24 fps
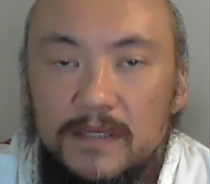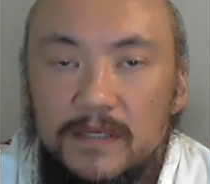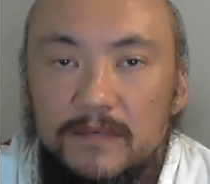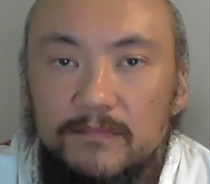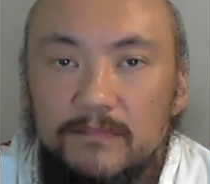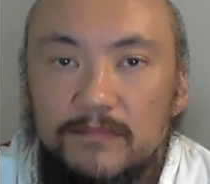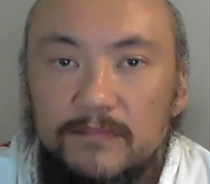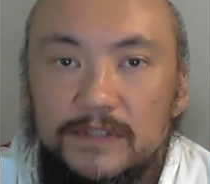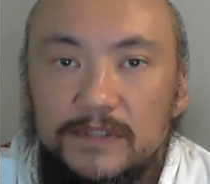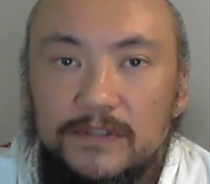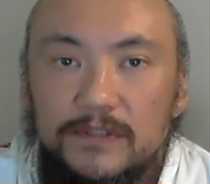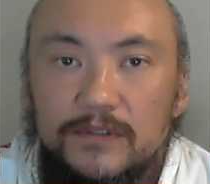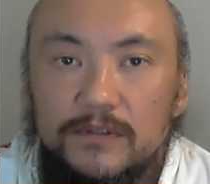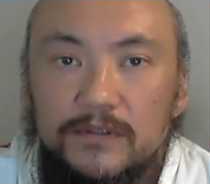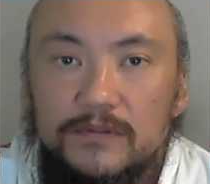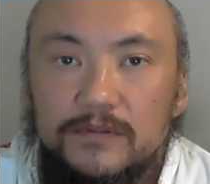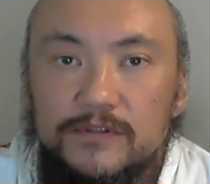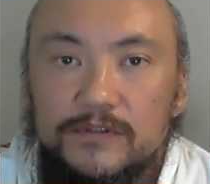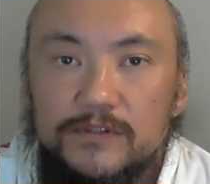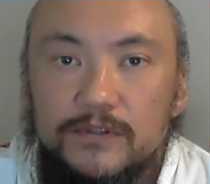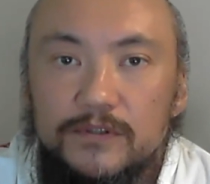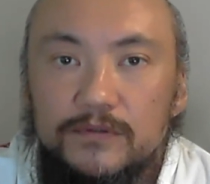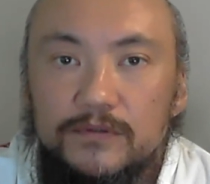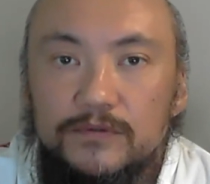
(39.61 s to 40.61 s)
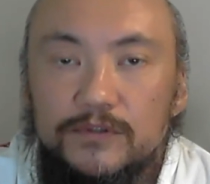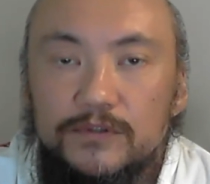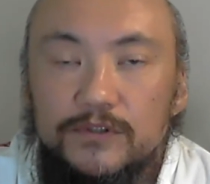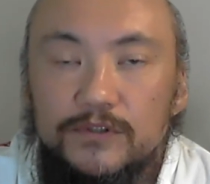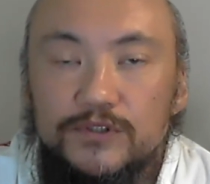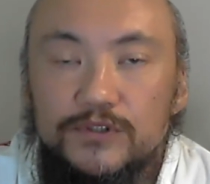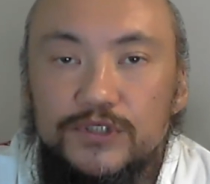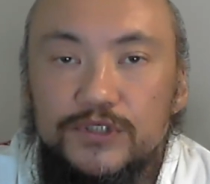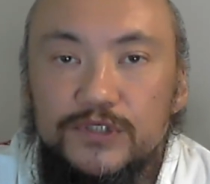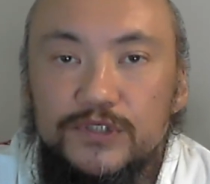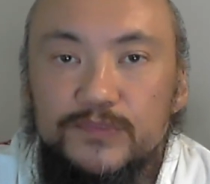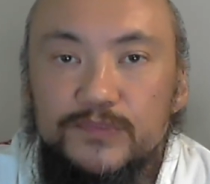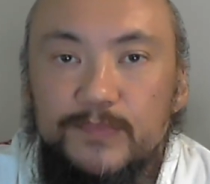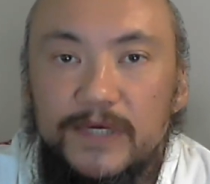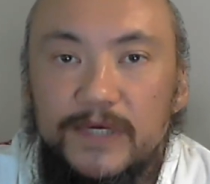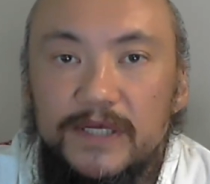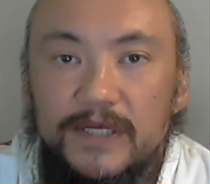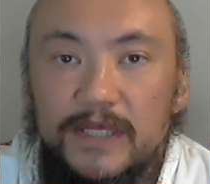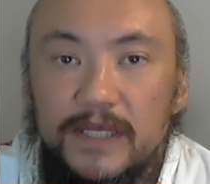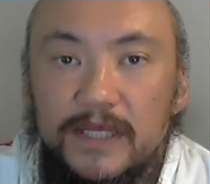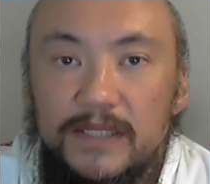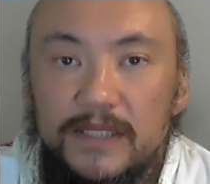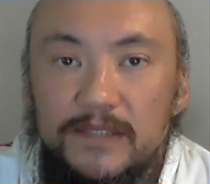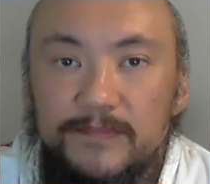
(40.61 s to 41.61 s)
but also not just by
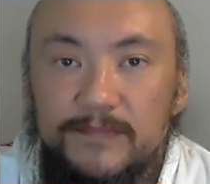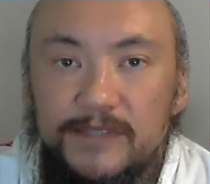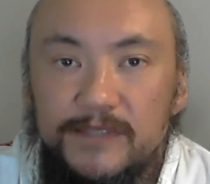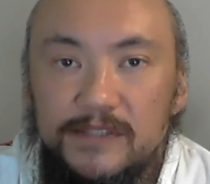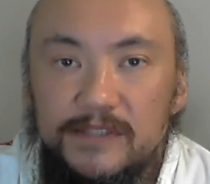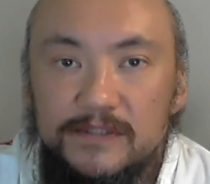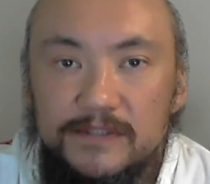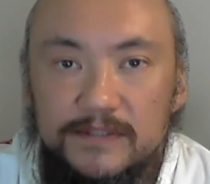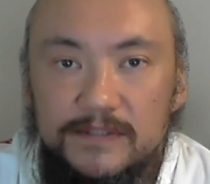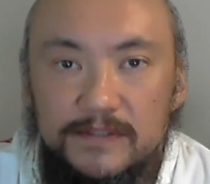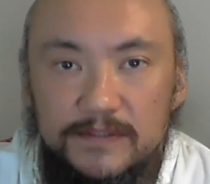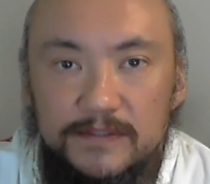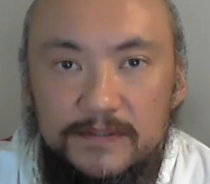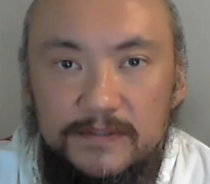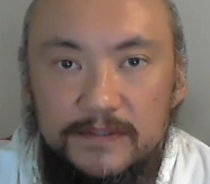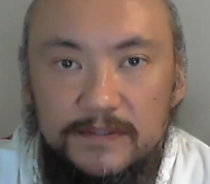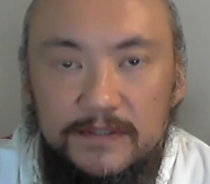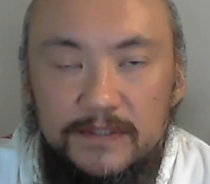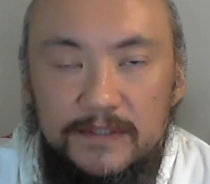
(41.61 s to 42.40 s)
any means.